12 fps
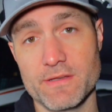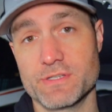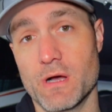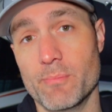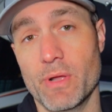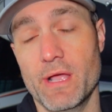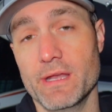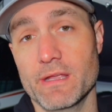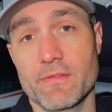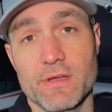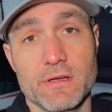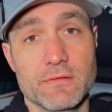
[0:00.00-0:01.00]
dump any
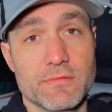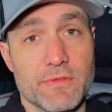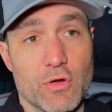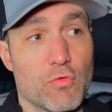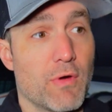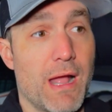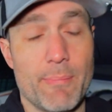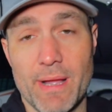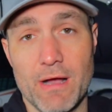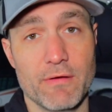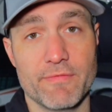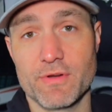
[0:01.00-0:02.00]
of the crap
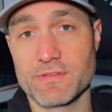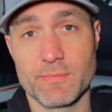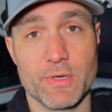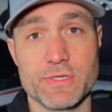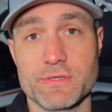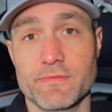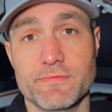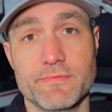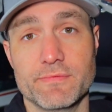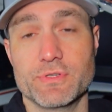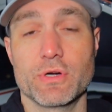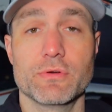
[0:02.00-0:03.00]
out if there's a bunch
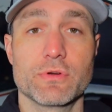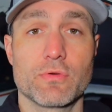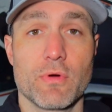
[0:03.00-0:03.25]
of dirt,